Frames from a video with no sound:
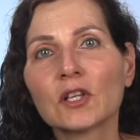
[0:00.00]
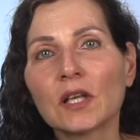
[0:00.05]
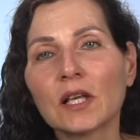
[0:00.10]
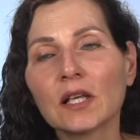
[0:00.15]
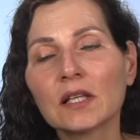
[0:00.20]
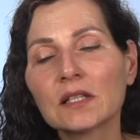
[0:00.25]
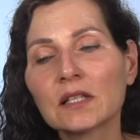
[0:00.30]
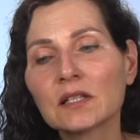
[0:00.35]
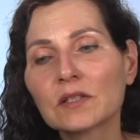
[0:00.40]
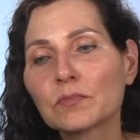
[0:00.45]

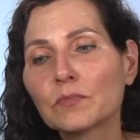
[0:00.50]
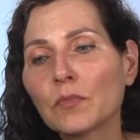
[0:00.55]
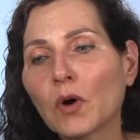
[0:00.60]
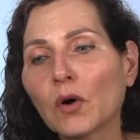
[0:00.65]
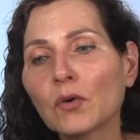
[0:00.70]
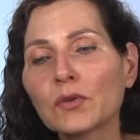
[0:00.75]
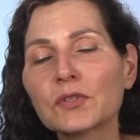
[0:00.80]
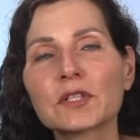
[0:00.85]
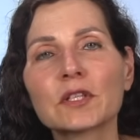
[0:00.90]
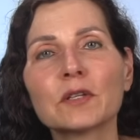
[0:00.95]
It is
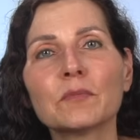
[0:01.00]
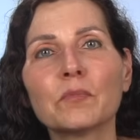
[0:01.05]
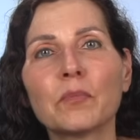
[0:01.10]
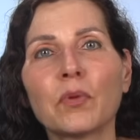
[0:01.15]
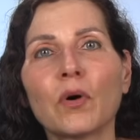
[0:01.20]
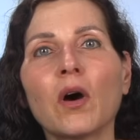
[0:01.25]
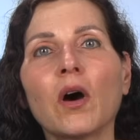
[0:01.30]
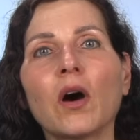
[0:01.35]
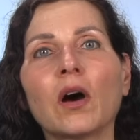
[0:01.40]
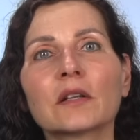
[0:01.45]
most
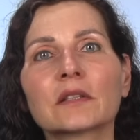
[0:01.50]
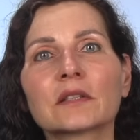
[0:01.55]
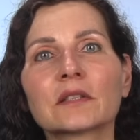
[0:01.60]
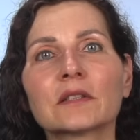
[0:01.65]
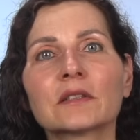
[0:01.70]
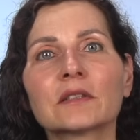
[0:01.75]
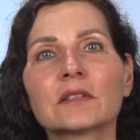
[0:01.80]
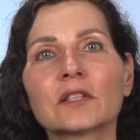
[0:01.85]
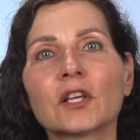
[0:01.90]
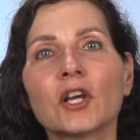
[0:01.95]

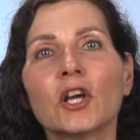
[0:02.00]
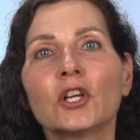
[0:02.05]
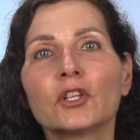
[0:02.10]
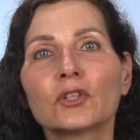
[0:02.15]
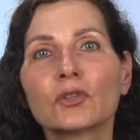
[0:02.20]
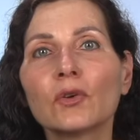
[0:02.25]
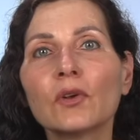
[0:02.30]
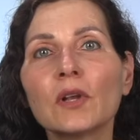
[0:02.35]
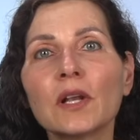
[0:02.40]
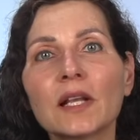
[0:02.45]
important
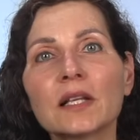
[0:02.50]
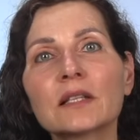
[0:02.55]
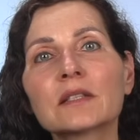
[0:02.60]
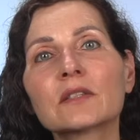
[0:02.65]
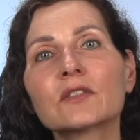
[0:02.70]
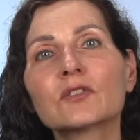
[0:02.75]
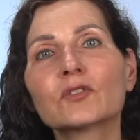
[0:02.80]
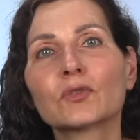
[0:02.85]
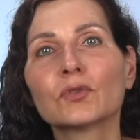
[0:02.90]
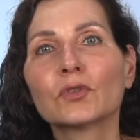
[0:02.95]
to
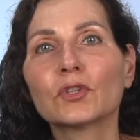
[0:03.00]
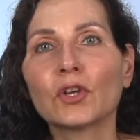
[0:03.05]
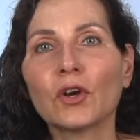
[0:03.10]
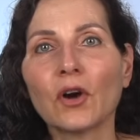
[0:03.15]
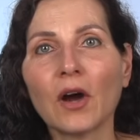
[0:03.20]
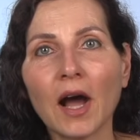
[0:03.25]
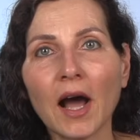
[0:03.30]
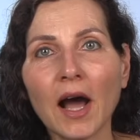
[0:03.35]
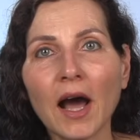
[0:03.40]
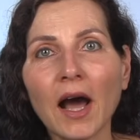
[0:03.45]
listen to
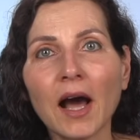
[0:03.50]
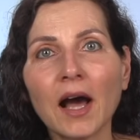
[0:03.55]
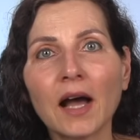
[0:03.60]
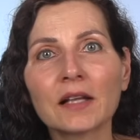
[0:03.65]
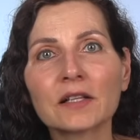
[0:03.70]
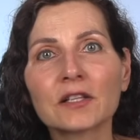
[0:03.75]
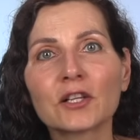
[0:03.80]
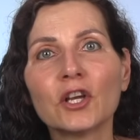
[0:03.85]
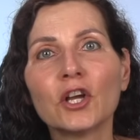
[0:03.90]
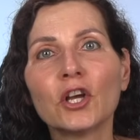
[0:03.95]
your
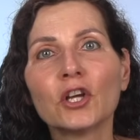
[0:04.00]
heart,